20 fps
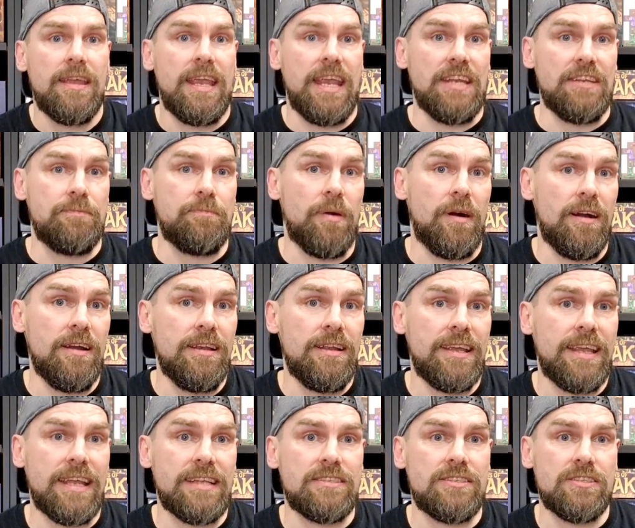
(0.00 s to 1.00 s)
Each
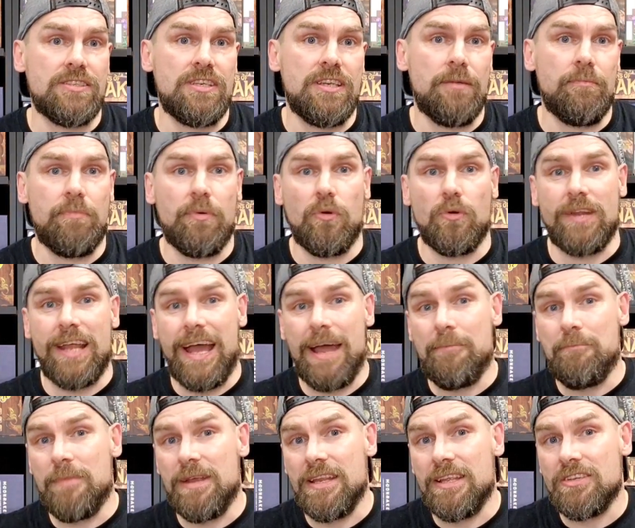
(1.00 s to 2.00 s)
pilot gets a shipboard
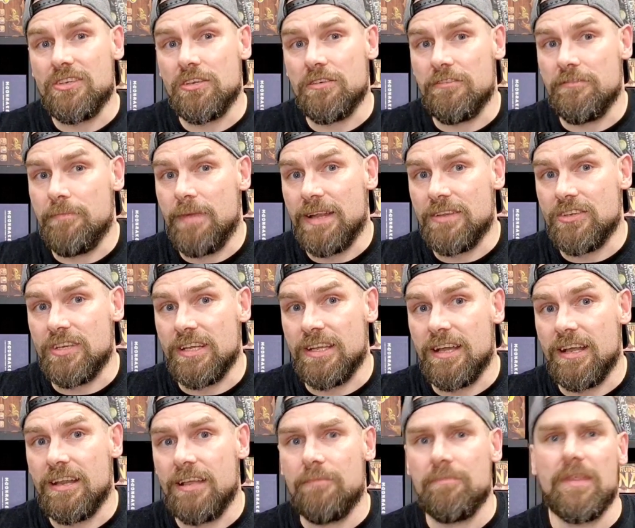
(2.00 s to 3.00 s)
and miniature of matching
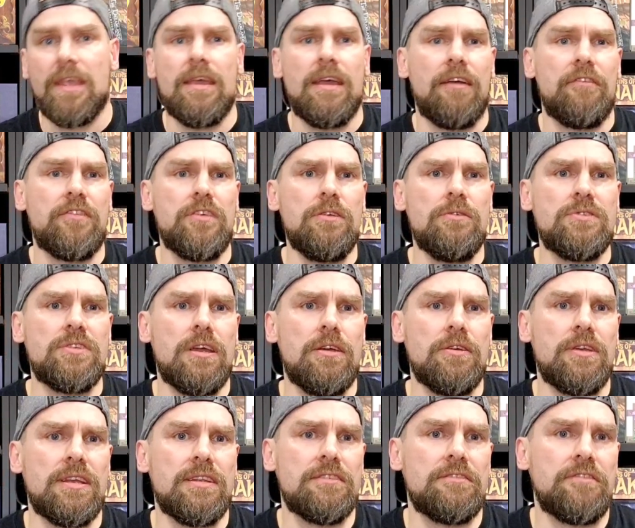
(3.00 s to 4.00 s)
colour, a few
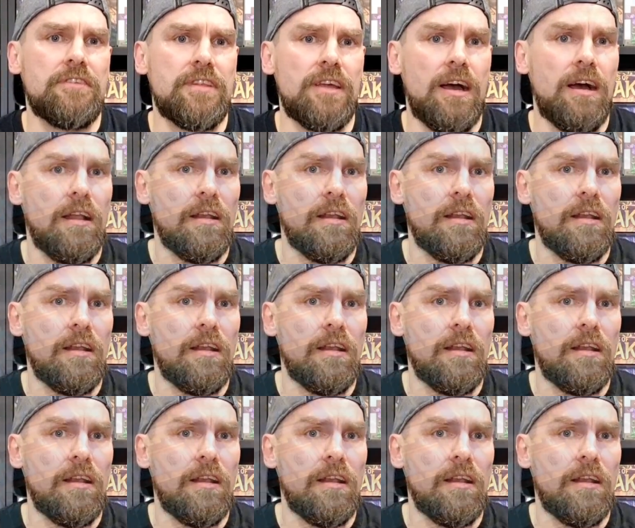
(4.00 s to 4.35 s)
tokens for the